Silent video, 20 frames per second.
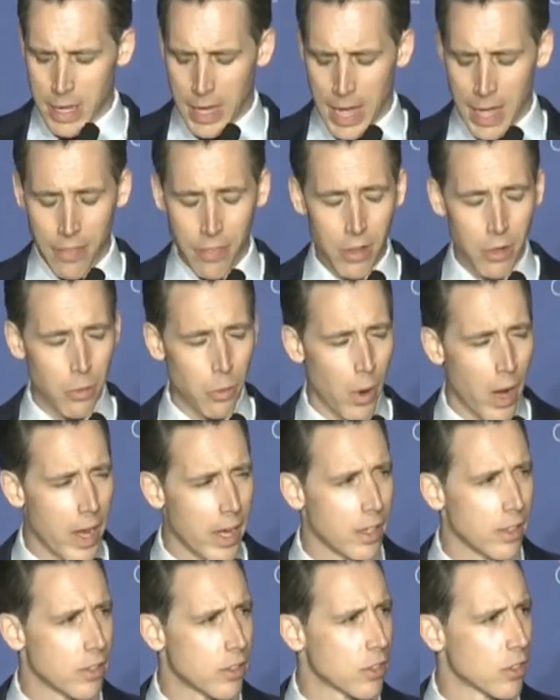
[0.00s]
and their
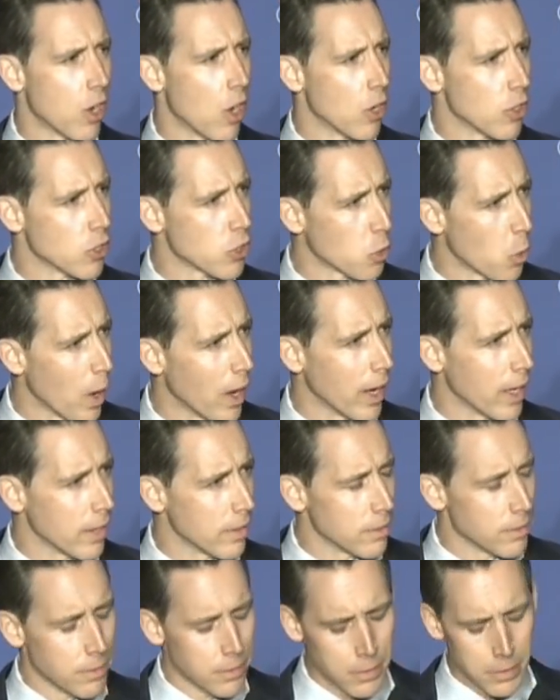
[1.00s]
ranks are swelling.
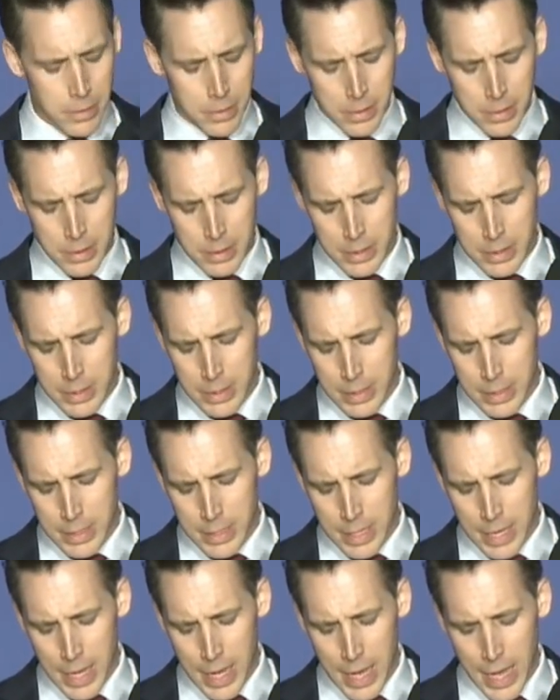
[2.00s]

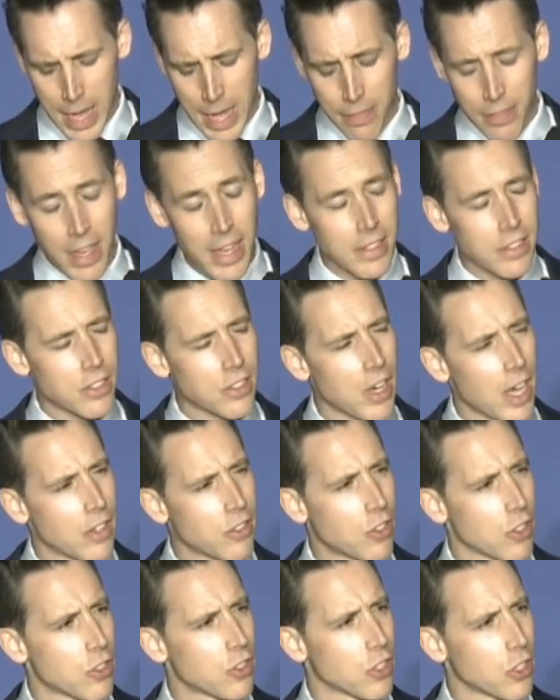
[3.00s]
And that's not
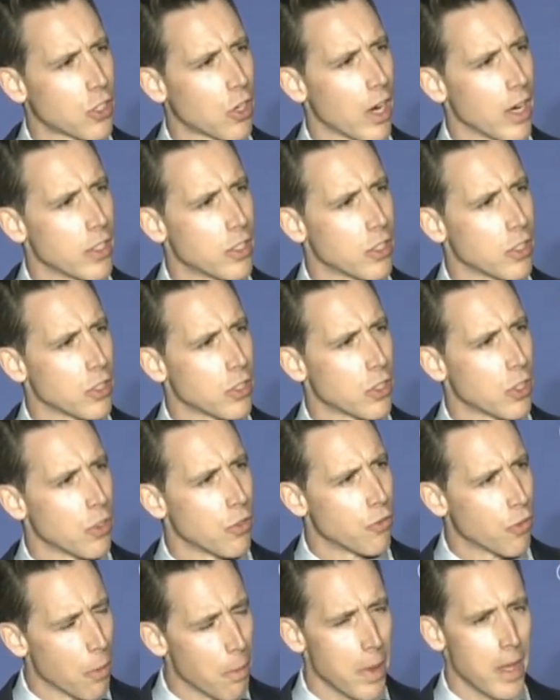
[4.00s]
just a crisis
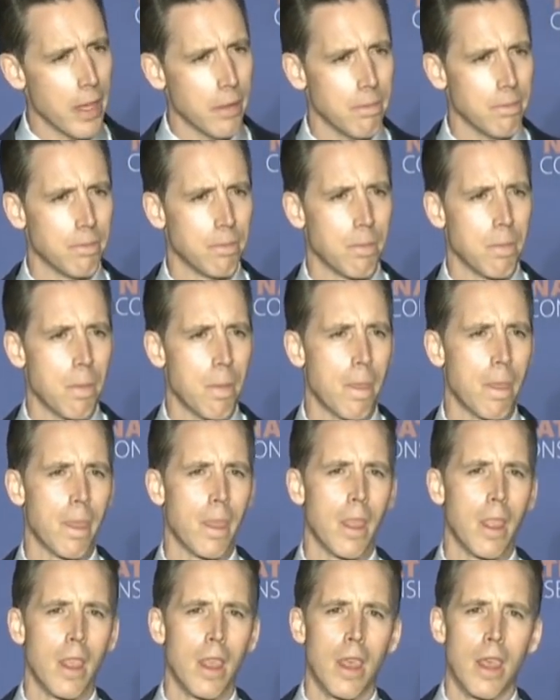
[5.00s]
for men.
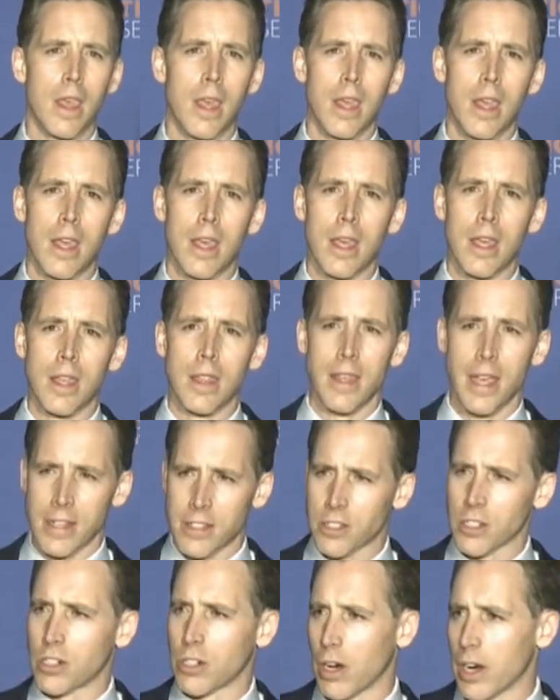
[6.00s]

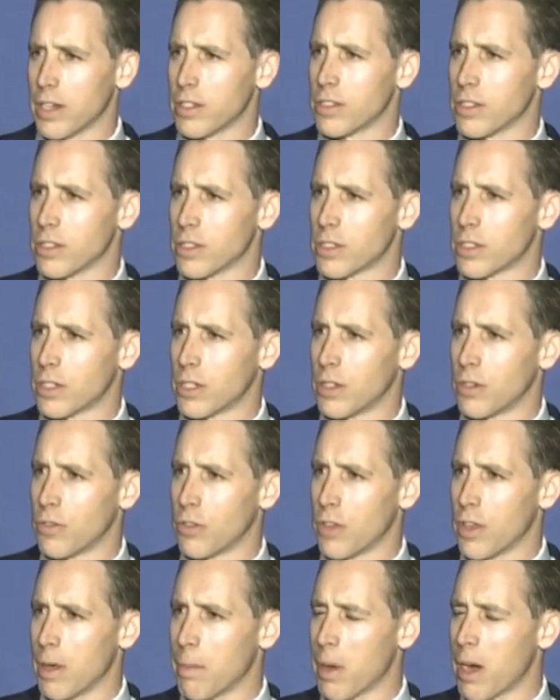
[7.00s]
That's a crisis
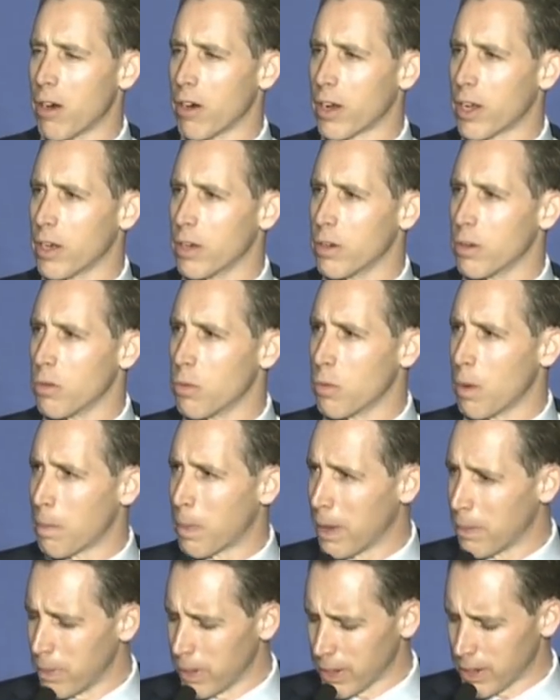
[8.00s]
for the American
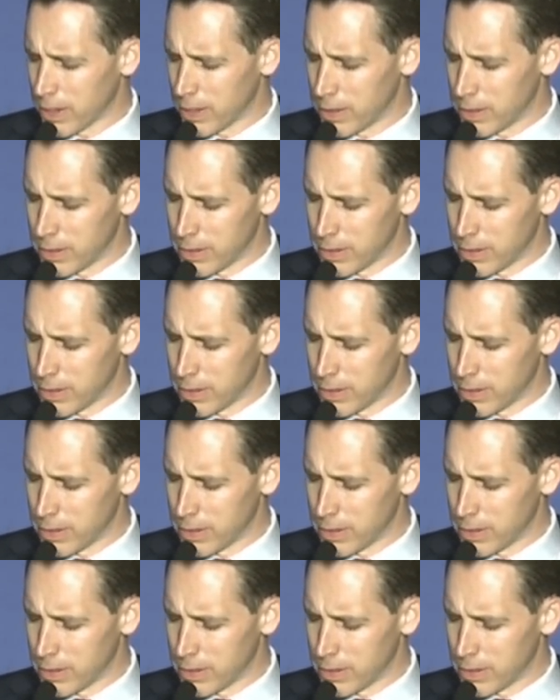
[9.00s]
Republic.